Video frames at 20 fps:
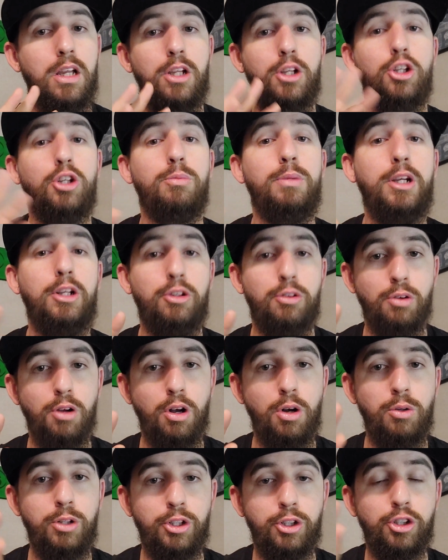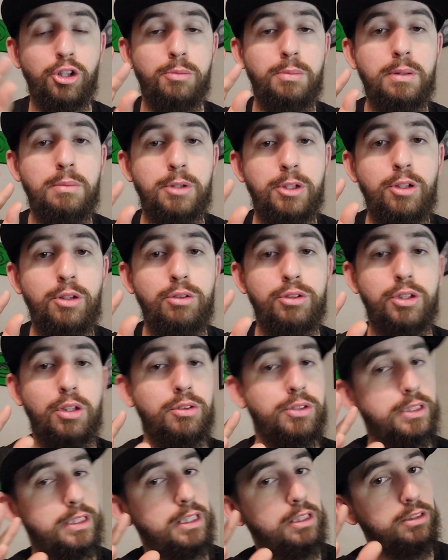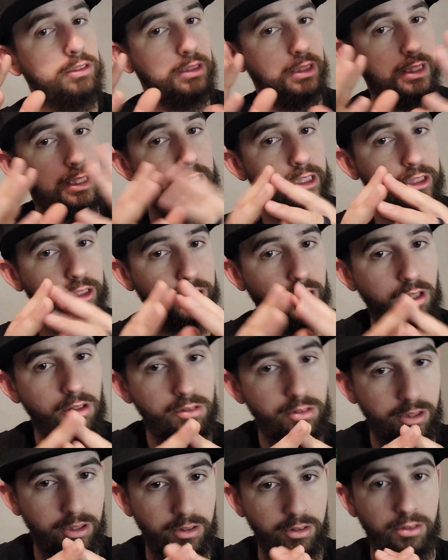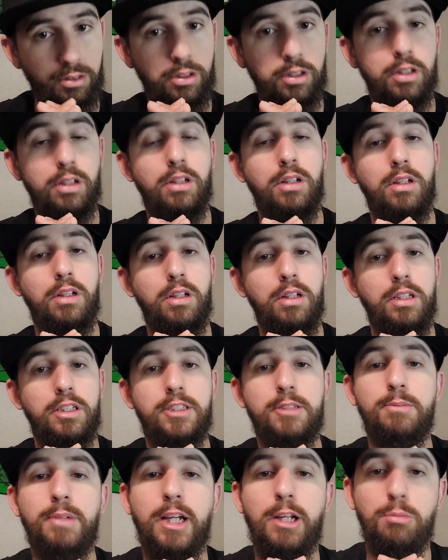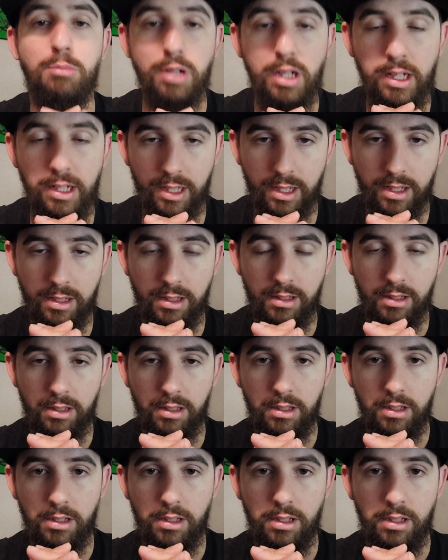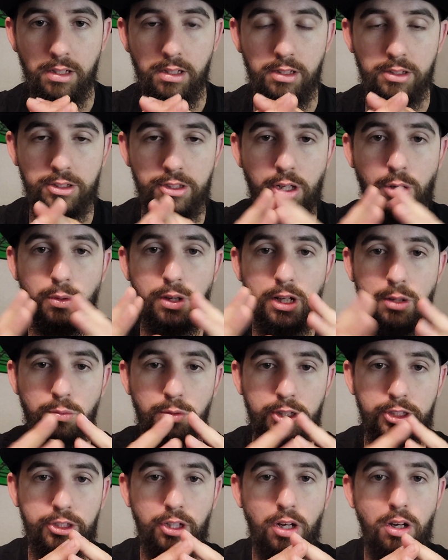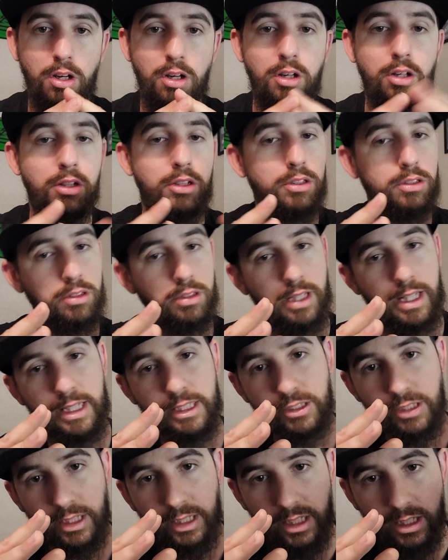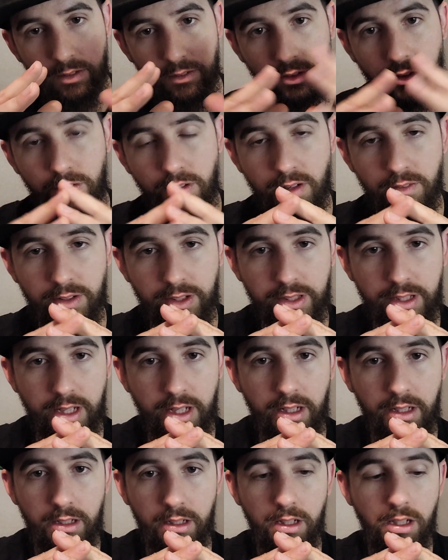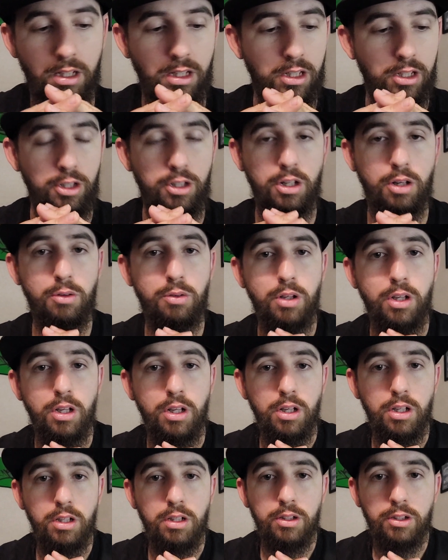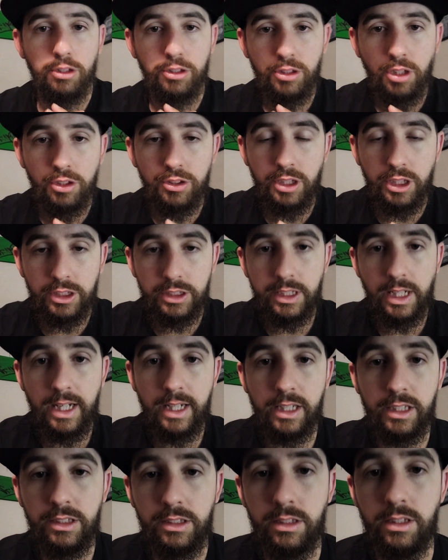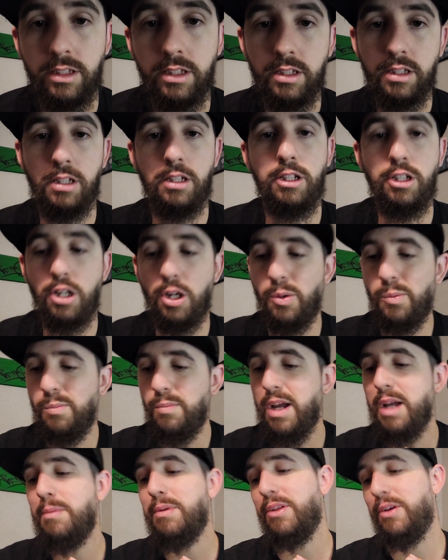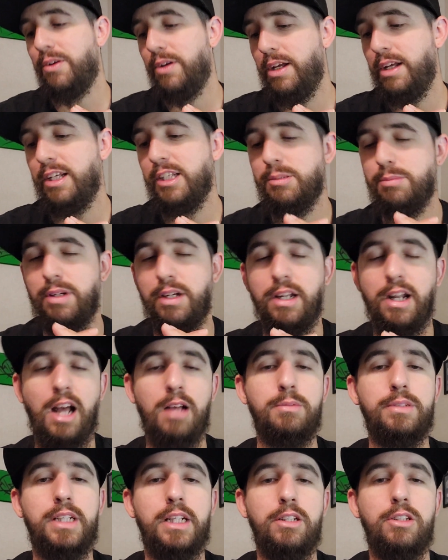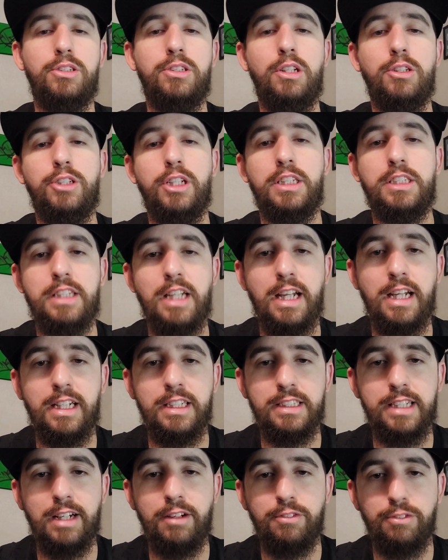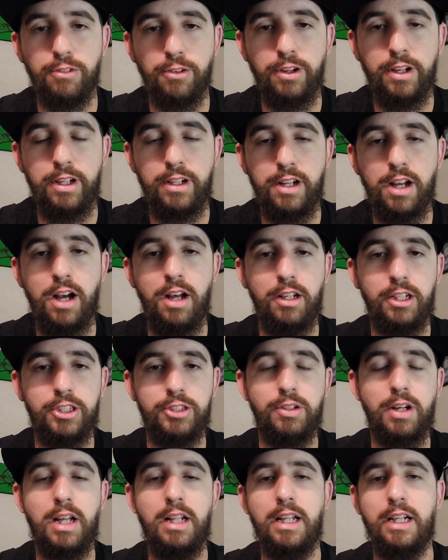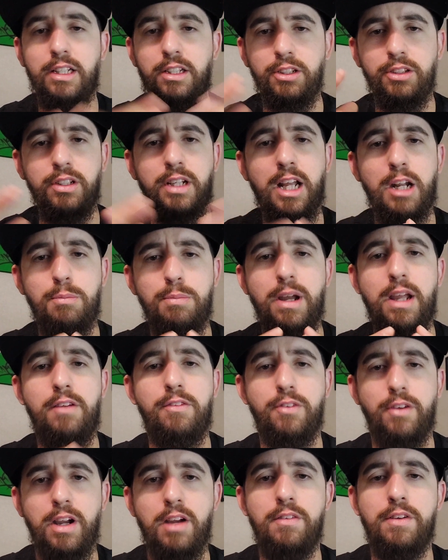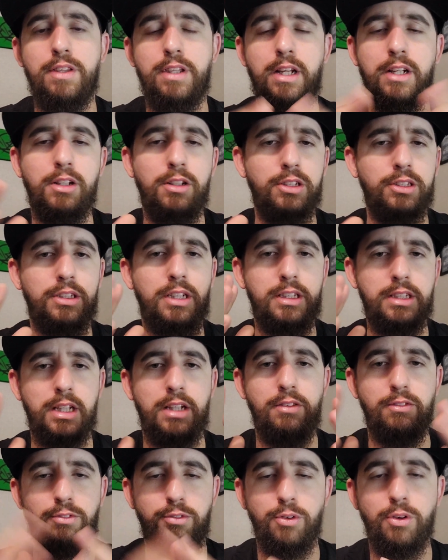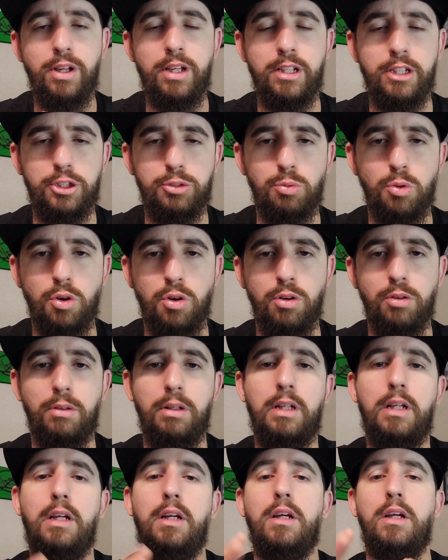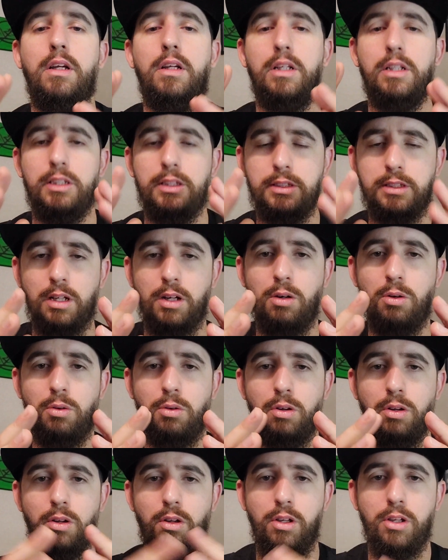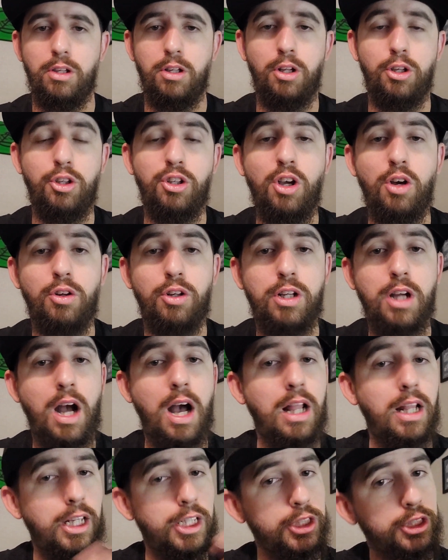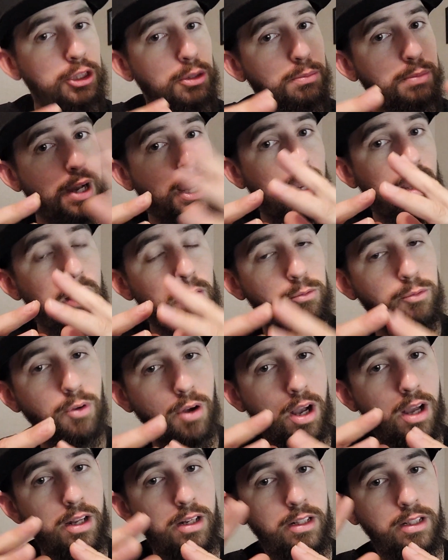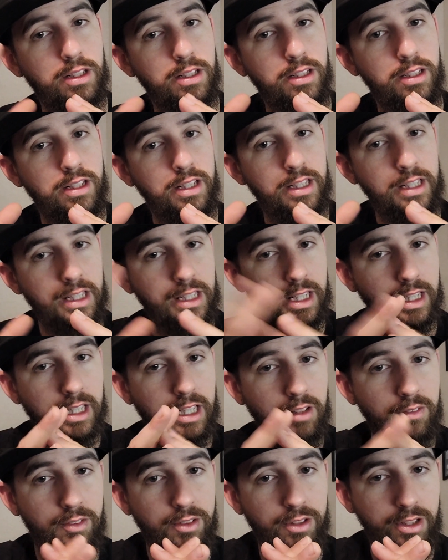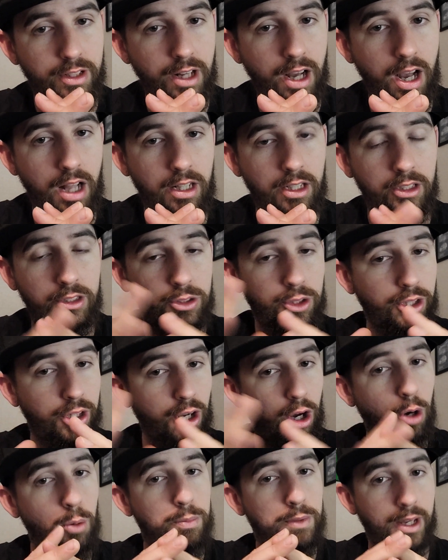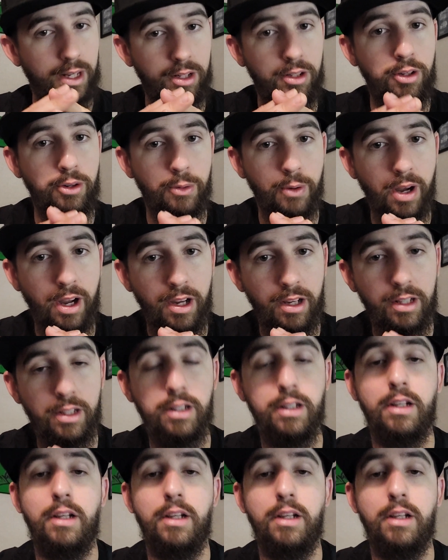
You're going to be on your own. And you're going to be able to use those skills that he showed you to make money. So in return, he's going to give you everything. There's no such thing as, maybe there is, but I'm saying there's no such thing as like free knowledge, right? Like, you got to pay for everything. There's nothing free in this world. So, you go to college, you pay up front, and then they give you the knowledge, or you hope they do, right?